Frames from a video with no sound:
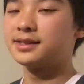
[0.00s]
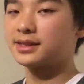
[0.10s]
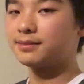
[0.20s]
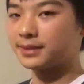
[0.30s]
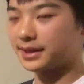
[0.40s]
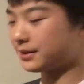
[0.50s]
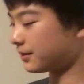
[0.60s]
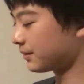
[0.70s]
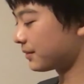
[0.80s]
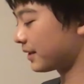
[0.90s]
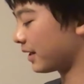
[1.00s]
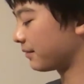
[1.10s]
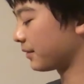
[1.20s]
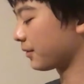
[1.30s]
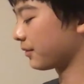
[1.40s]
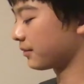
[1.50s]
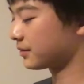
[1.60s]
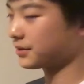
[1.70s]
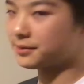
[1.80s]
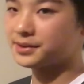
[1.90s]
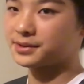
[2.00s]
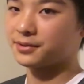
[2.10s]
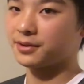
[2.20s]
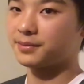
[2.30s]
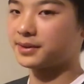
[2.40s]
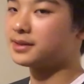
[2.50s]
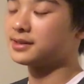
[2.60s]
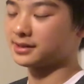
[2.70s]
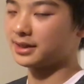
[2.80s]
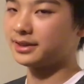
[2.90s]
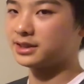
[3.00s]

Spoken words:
Some penholders have their service grip slightly